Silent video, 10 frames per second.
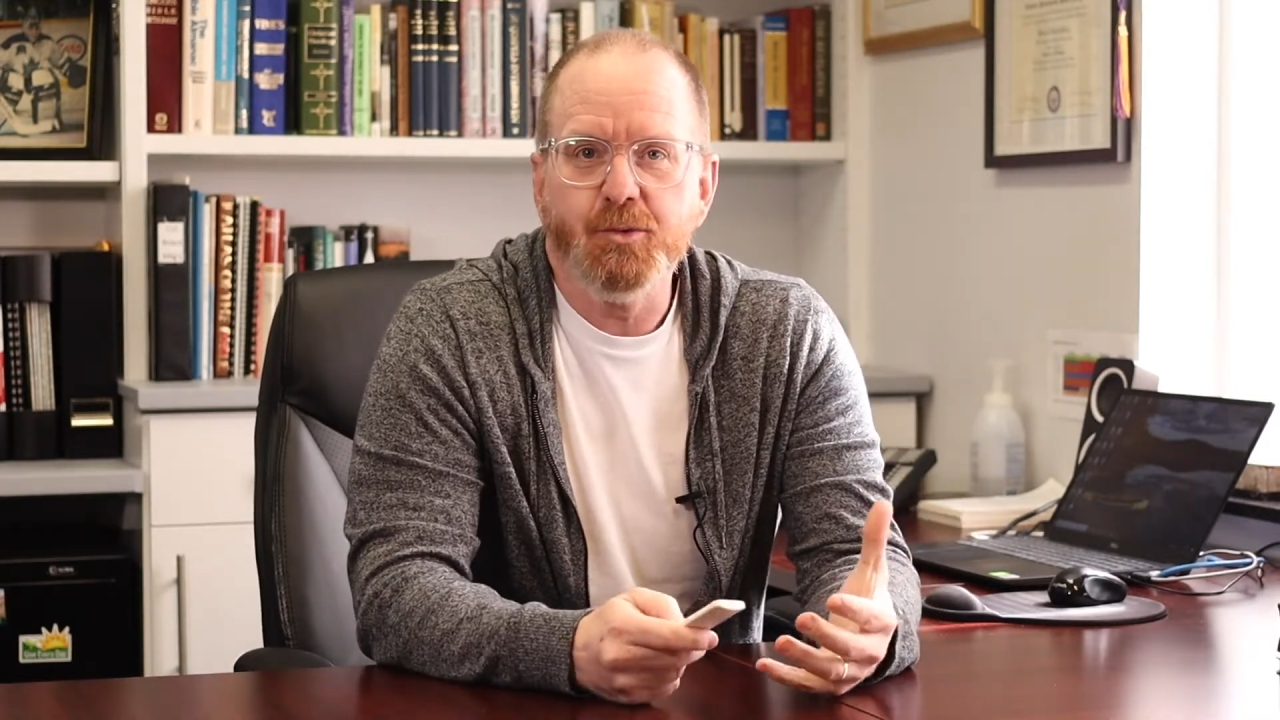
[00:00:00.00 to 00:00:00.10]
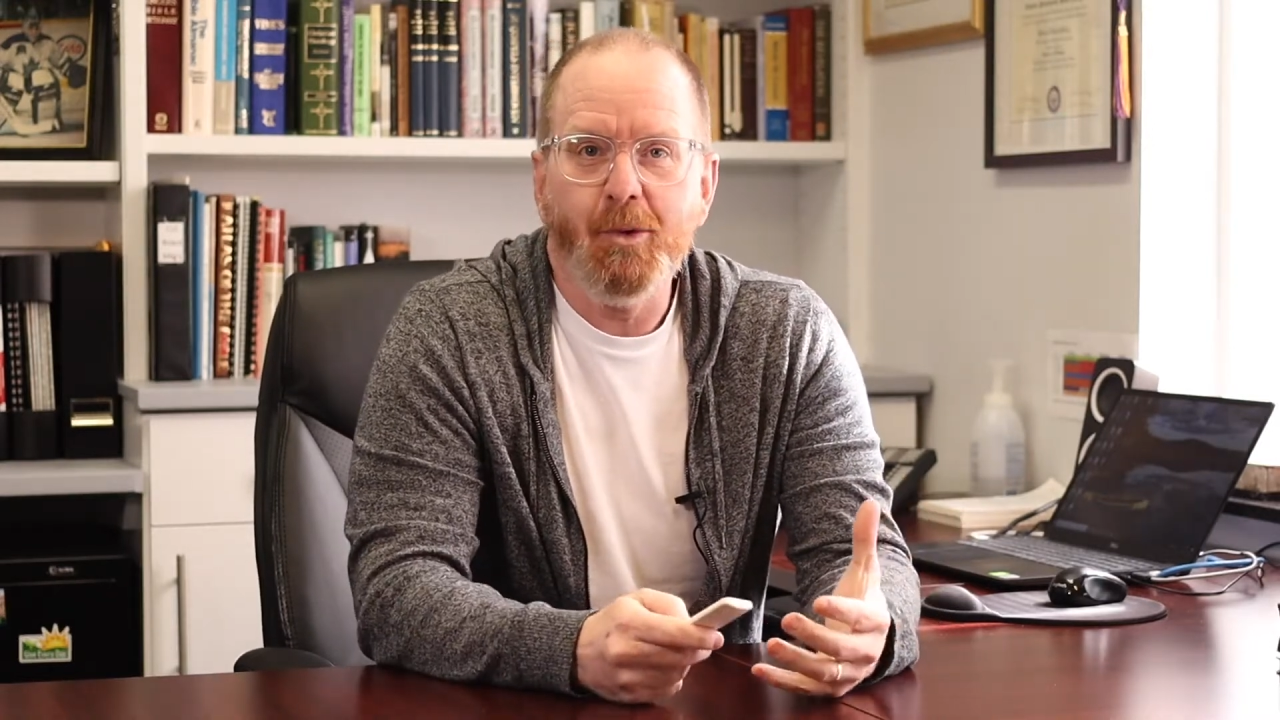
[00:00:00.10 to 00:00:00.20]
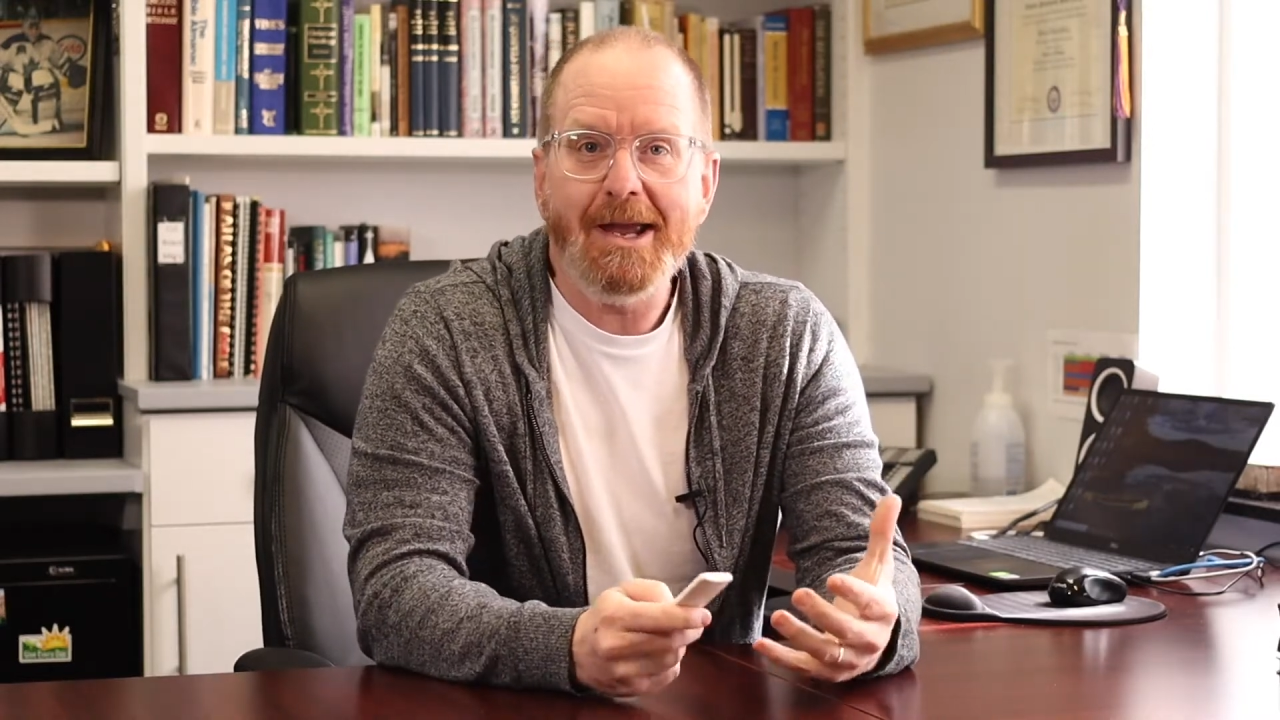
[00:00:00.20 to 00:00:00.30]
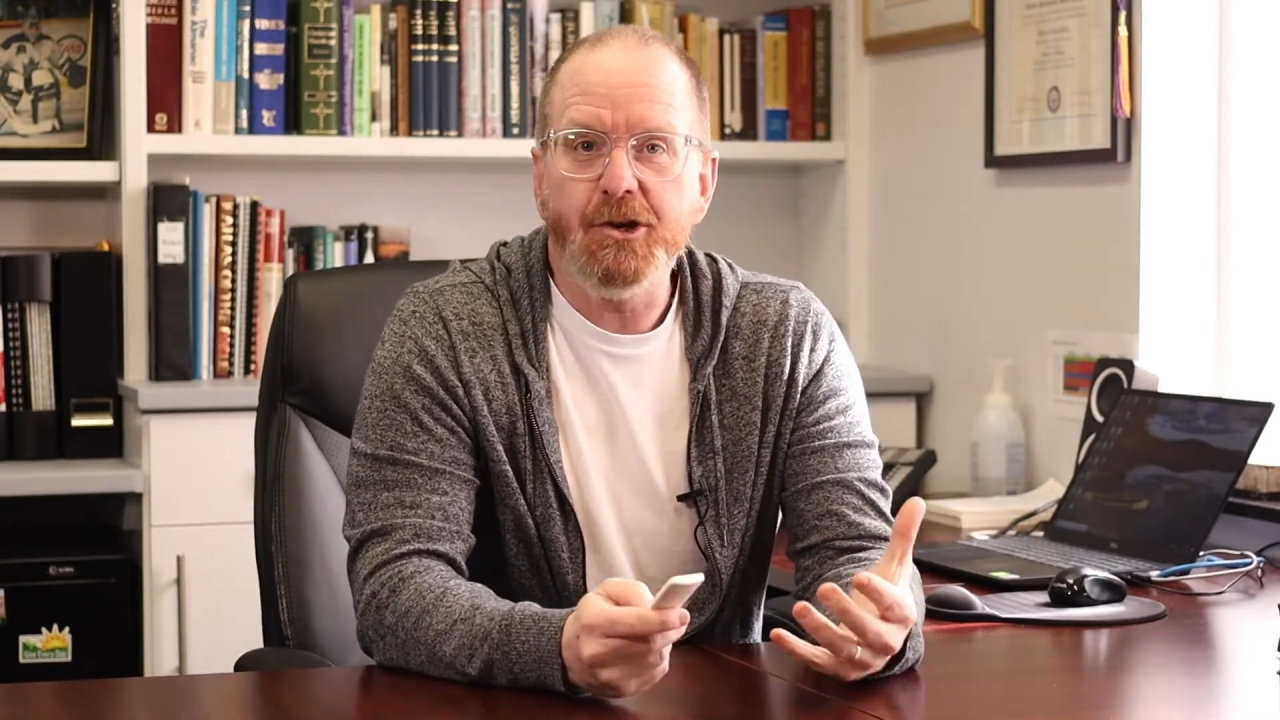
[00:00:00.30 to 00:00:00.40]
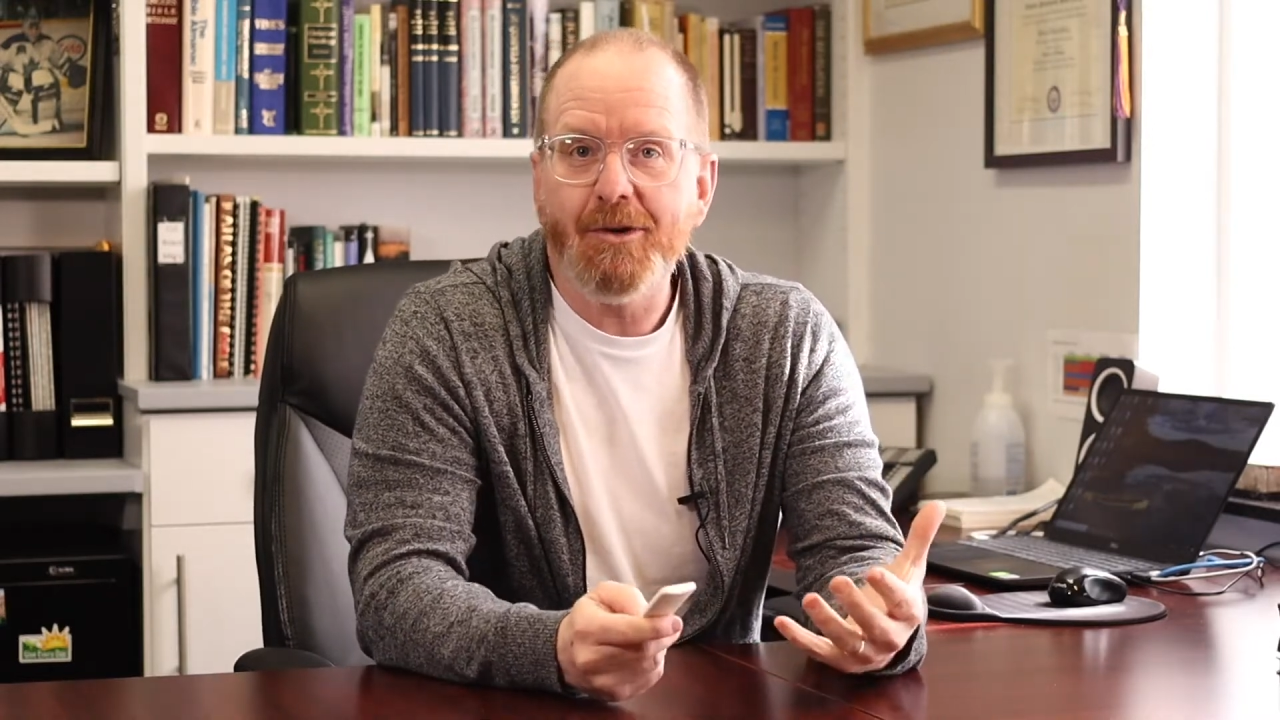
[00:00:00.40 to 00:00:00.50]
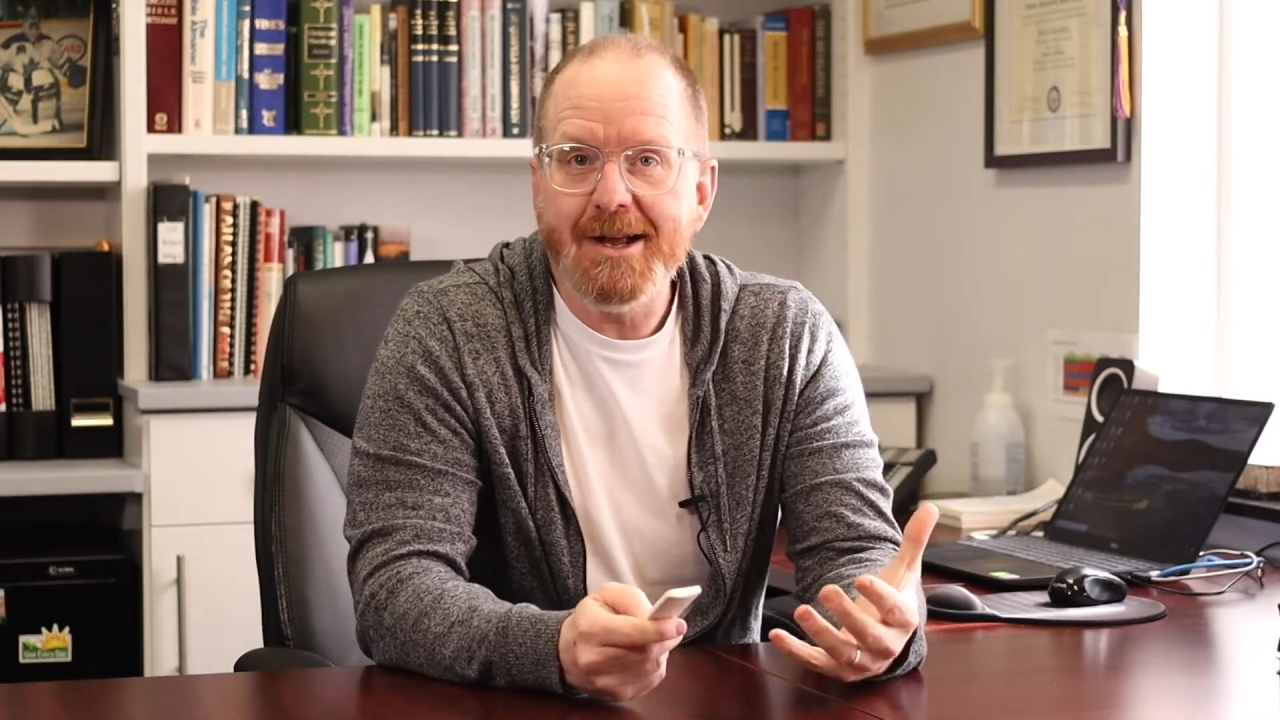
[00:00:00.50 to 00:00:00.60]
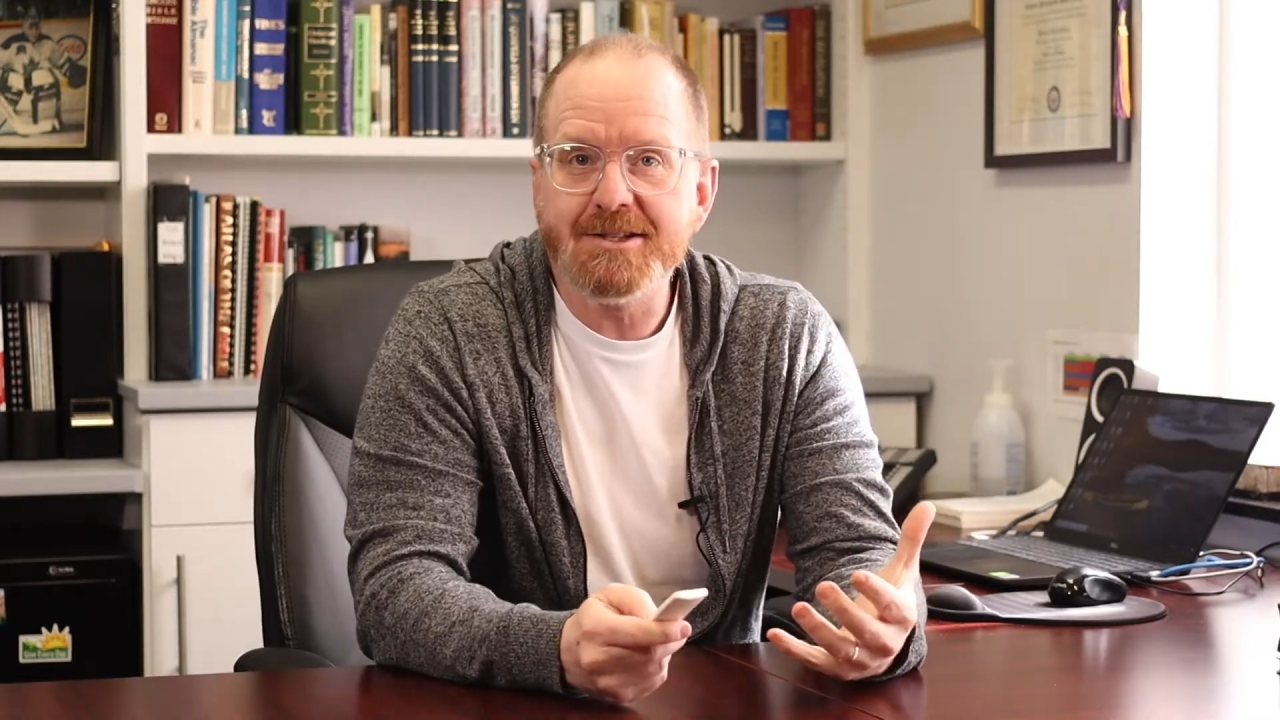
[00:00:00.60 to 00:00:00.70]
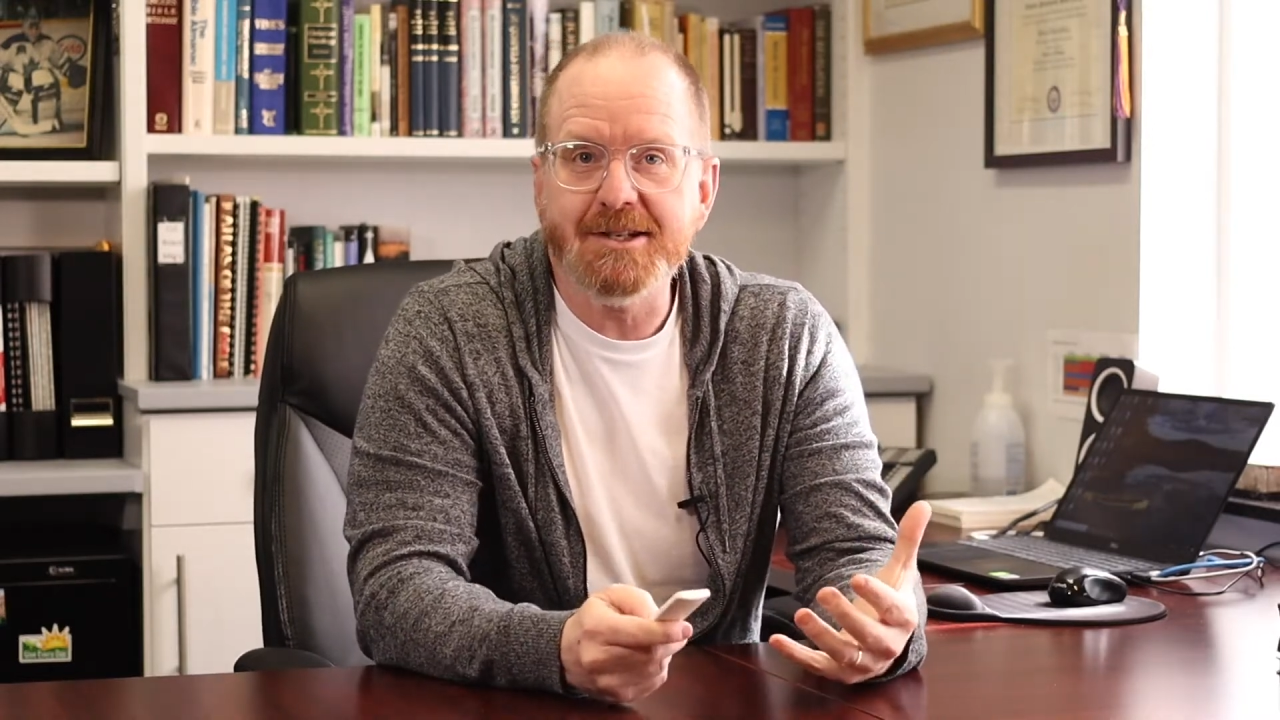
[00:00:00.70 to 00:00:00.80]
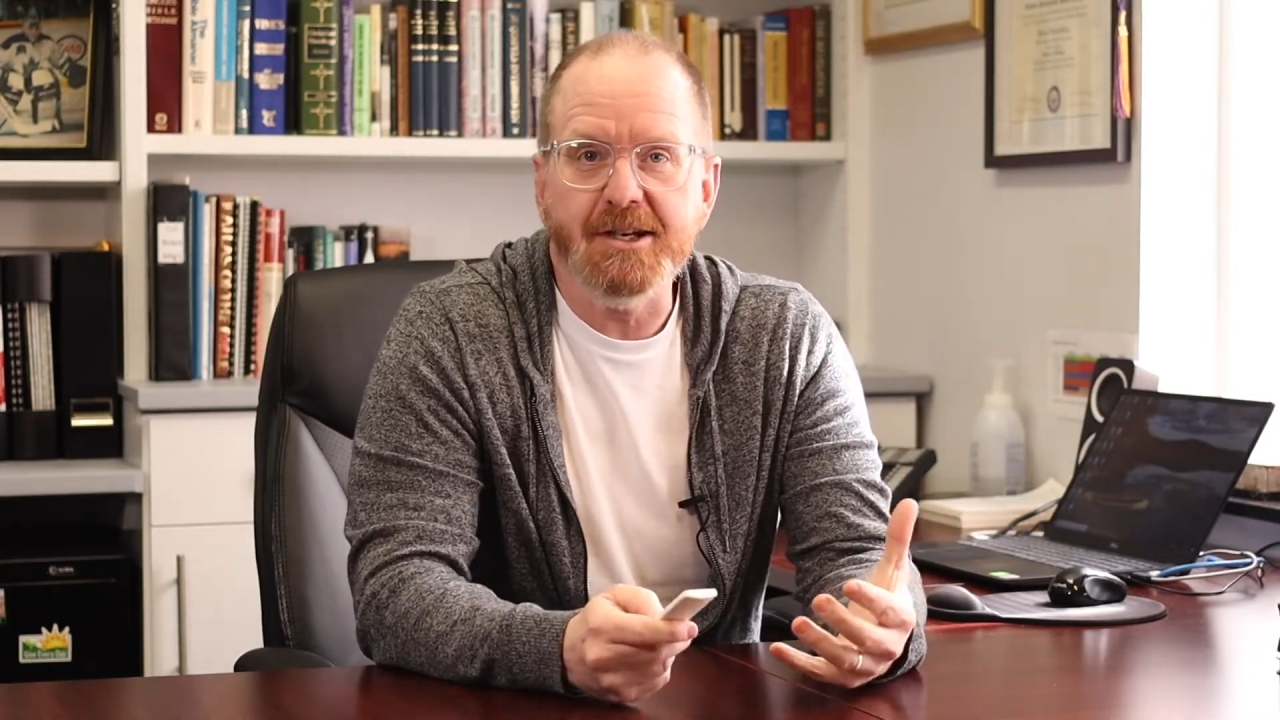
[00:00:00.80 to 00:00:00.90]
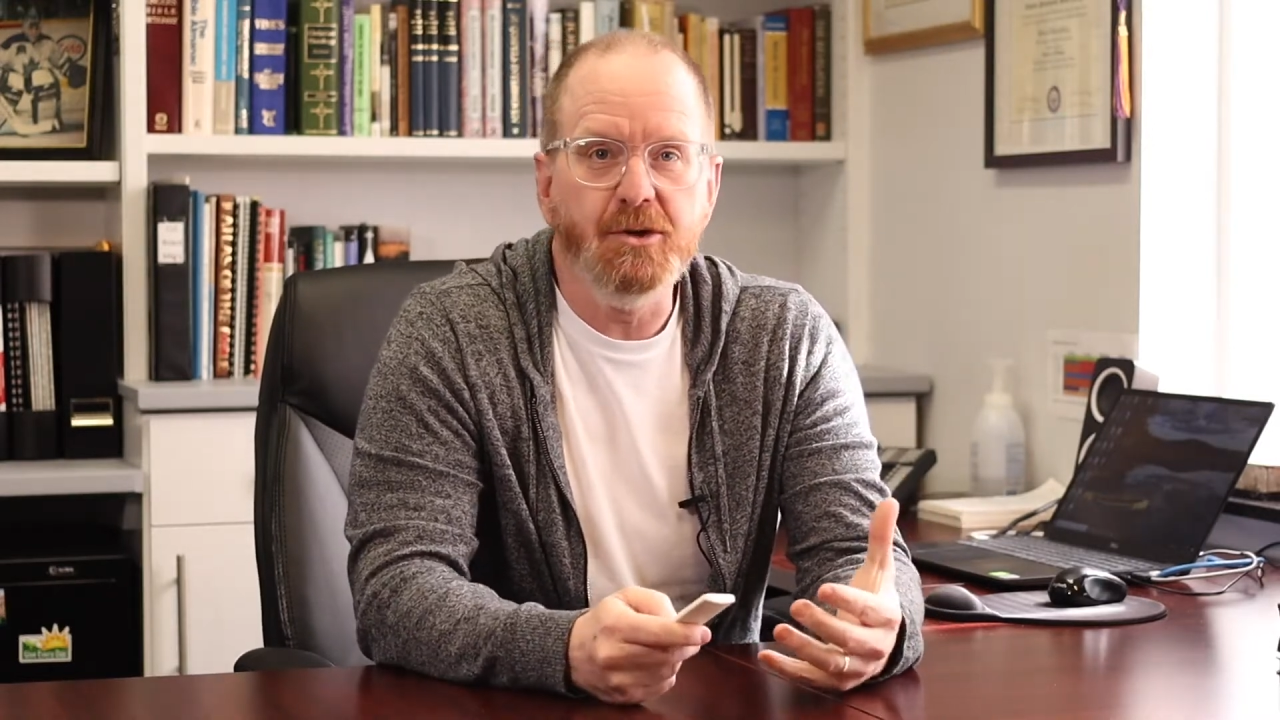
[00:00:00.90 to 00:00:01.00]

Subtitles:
Wayne Gretzky,